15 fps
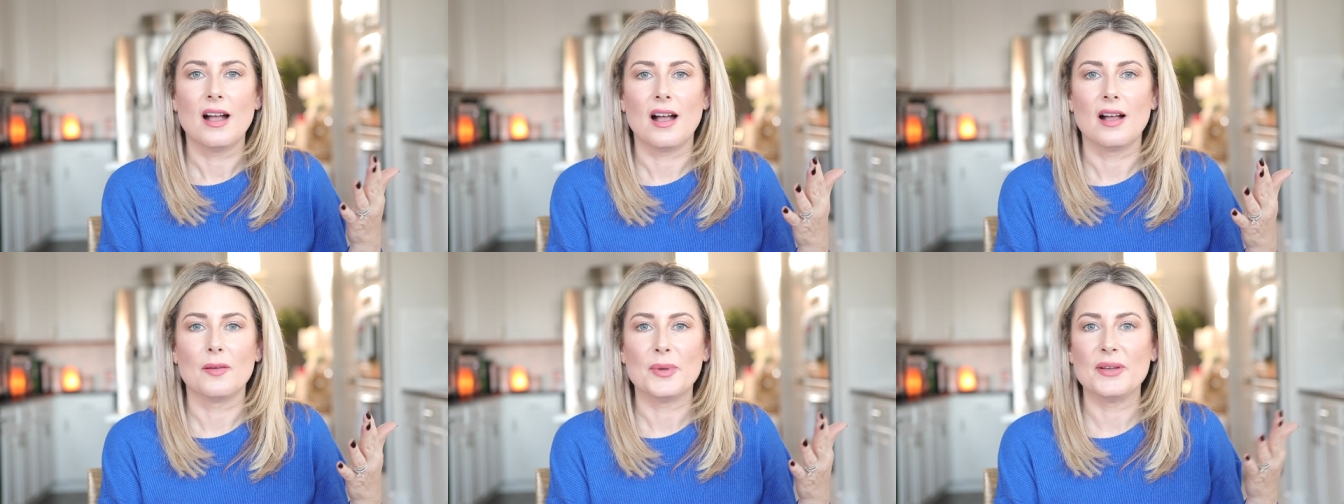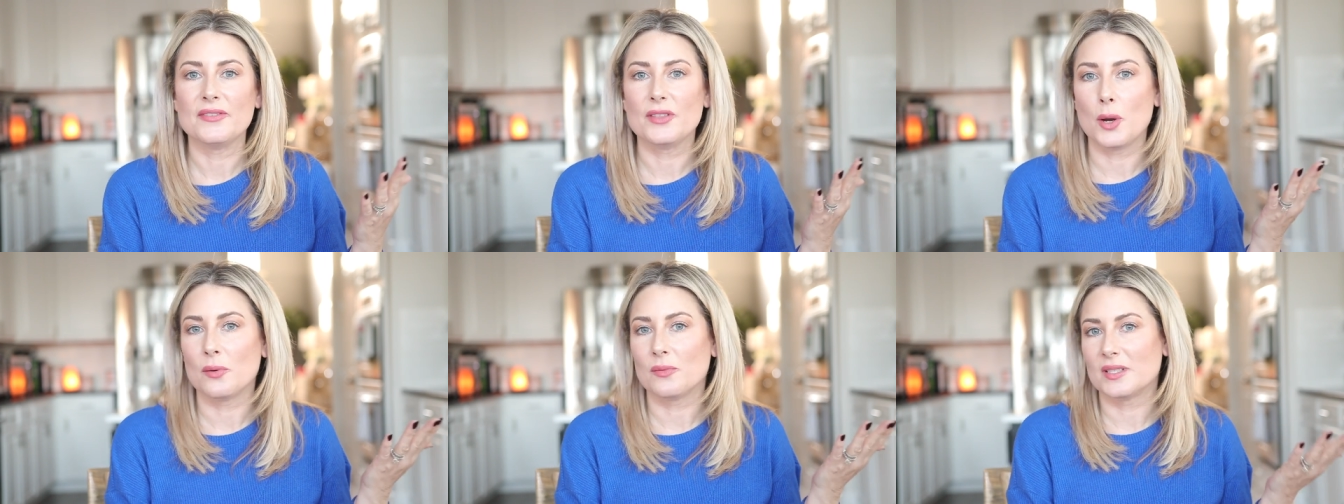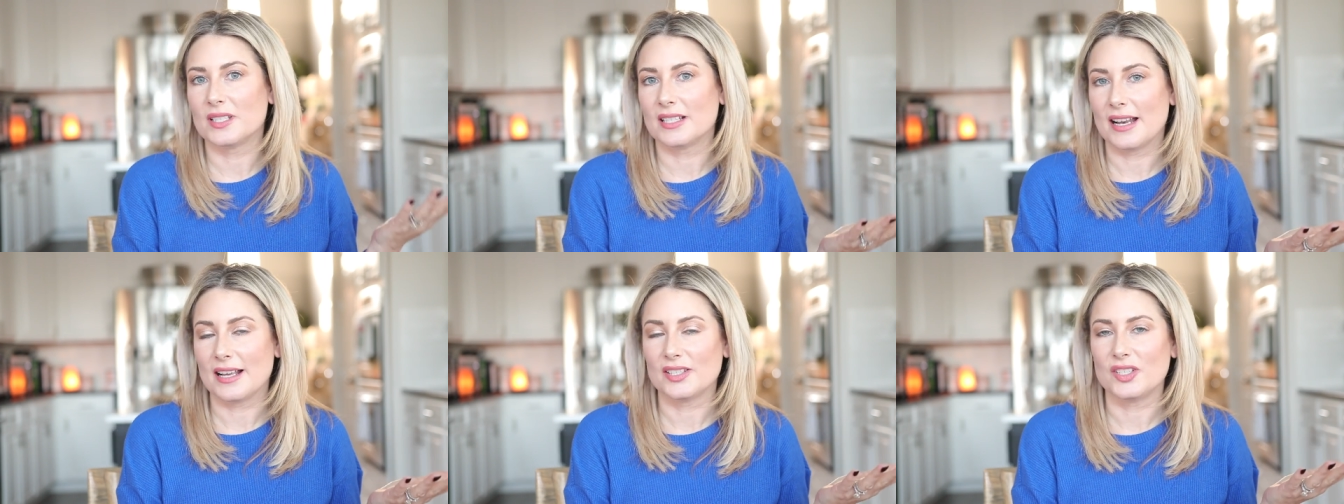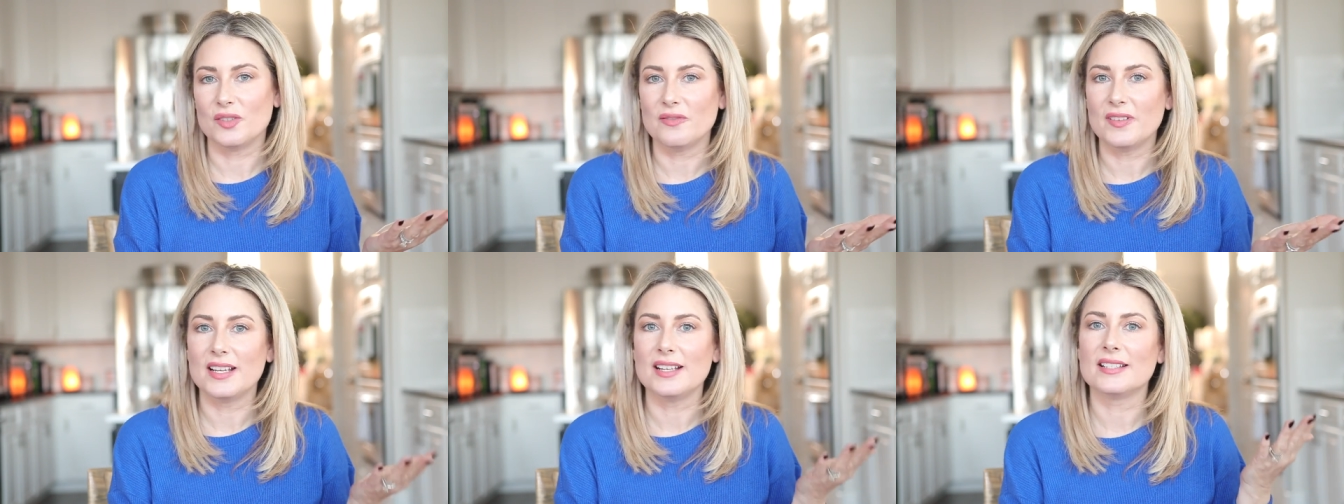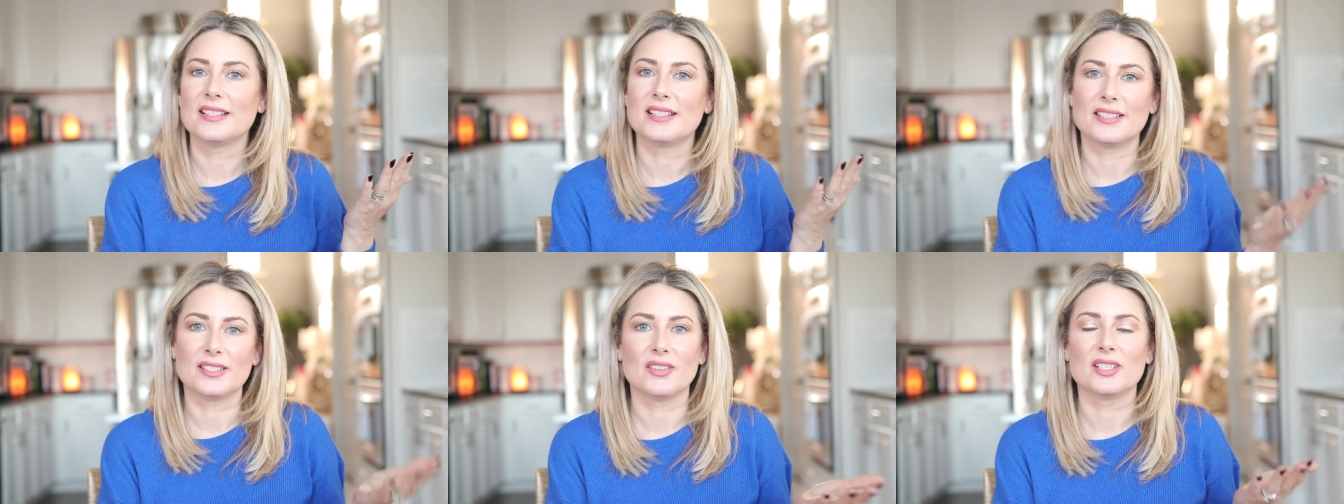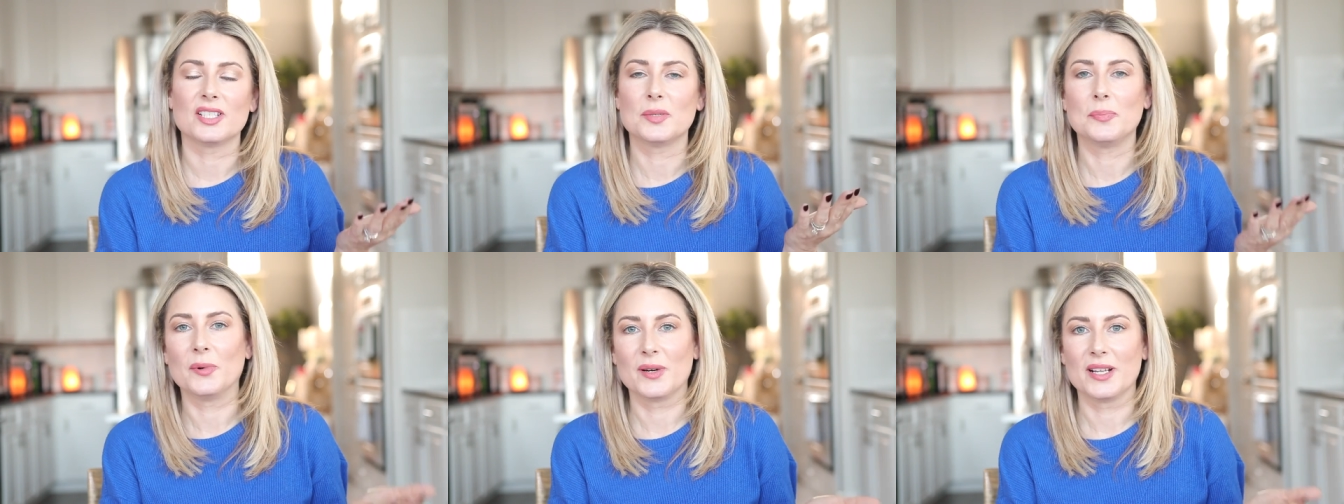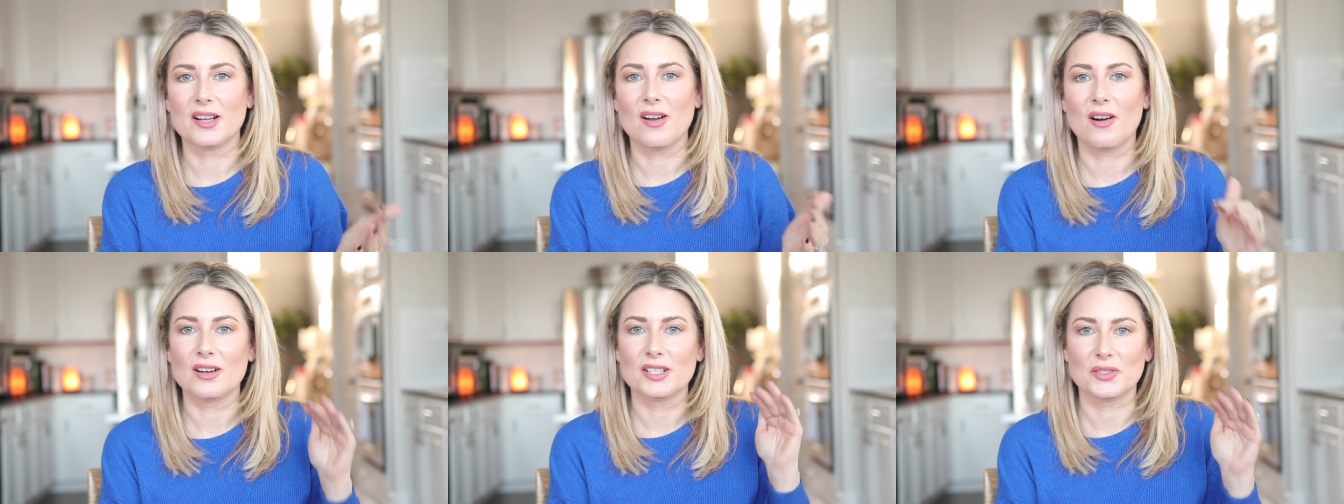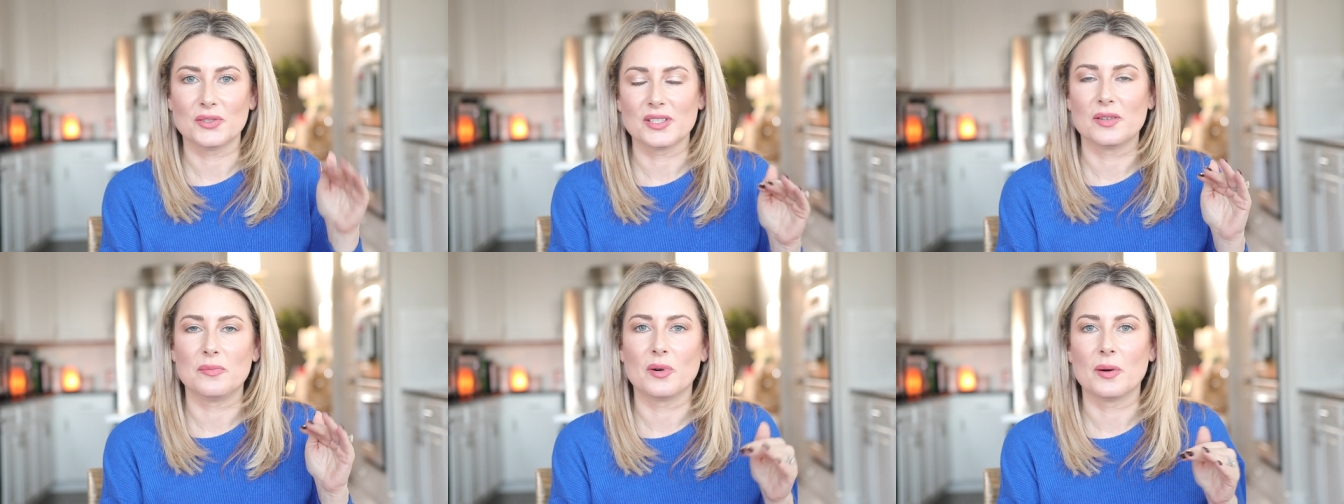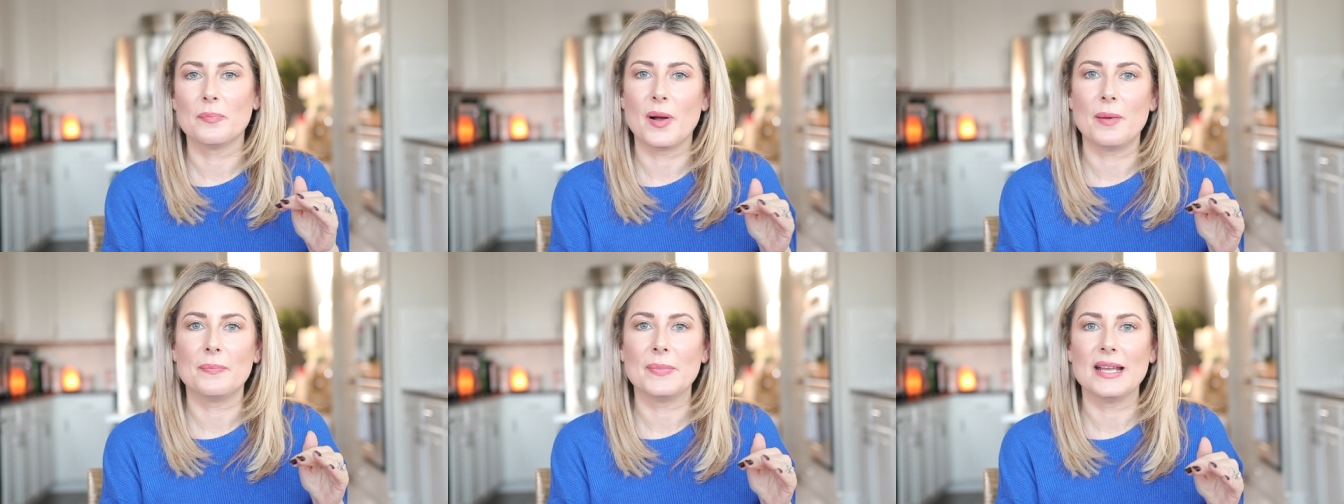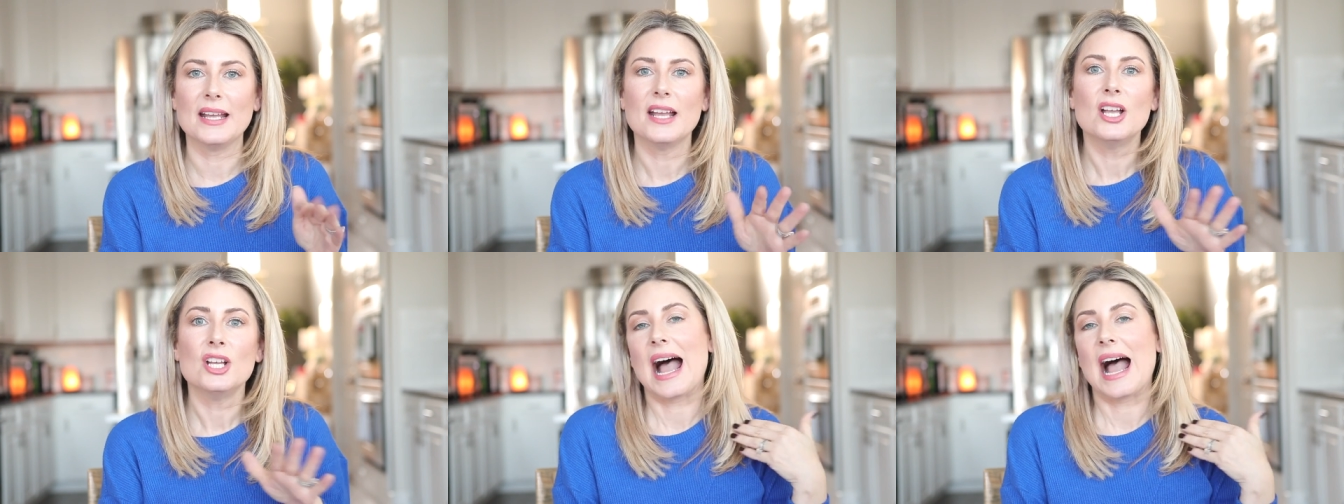Um, even though it was an SUV, it's still a sporty car, so it's a little more bumpy.